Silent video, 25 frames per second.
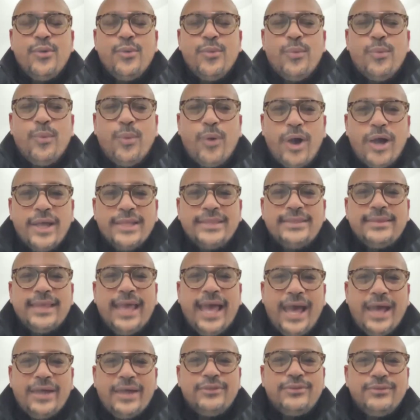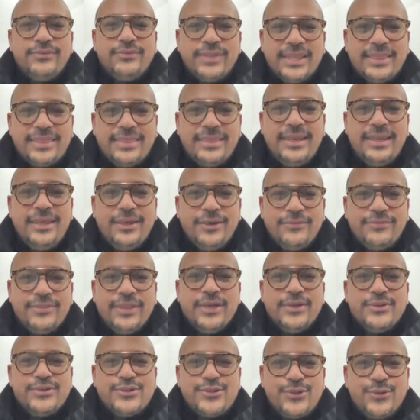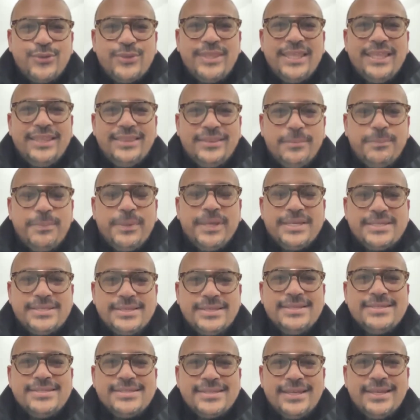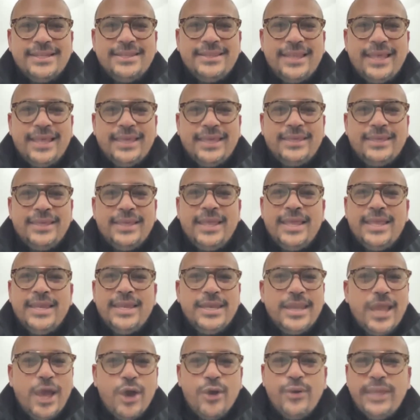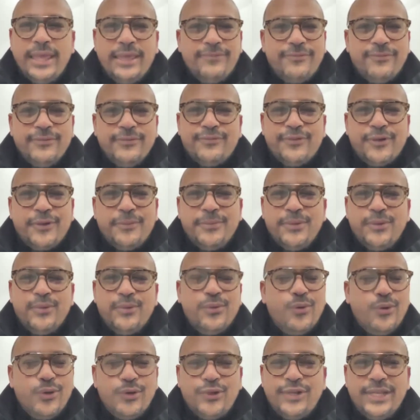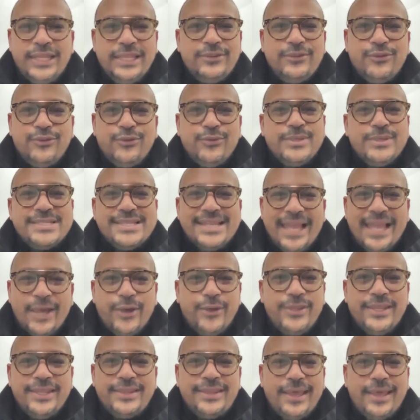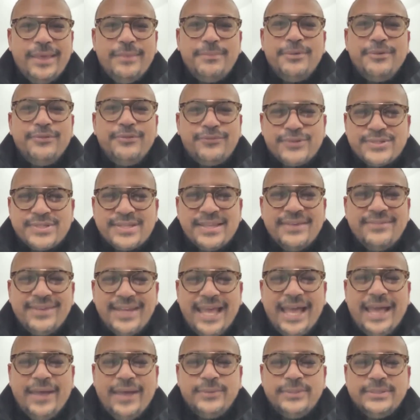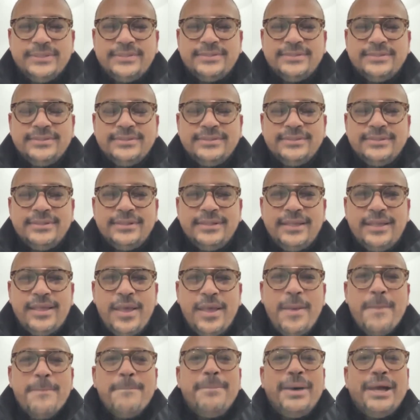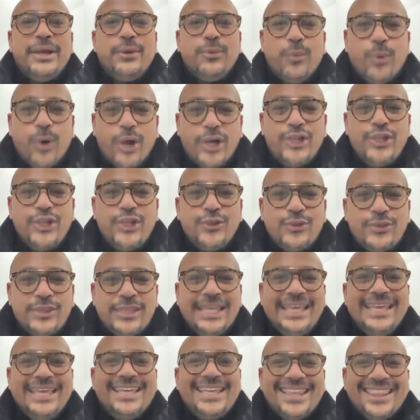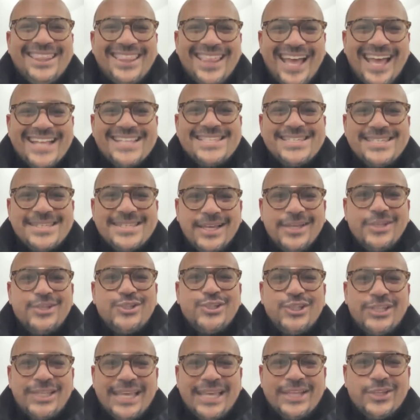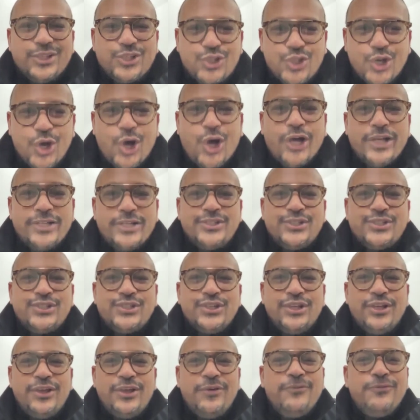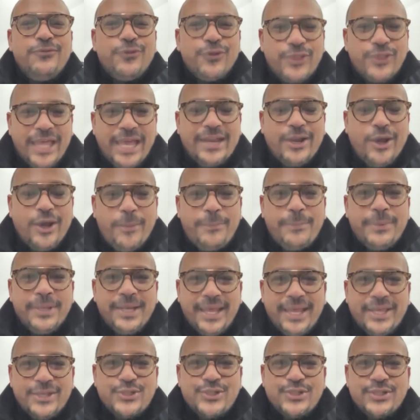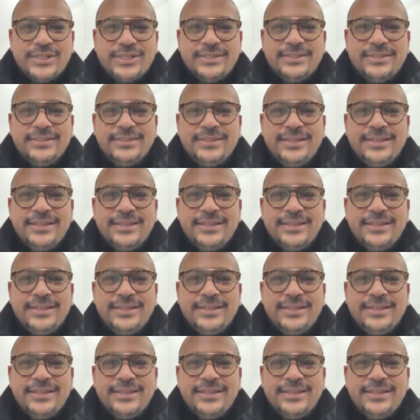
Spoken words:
What out of the 3 of those do you think the person is going to take? No effort from you. All you need to do is lay on the table for 7 hours. But what do you think that surgeon can charge for that operation?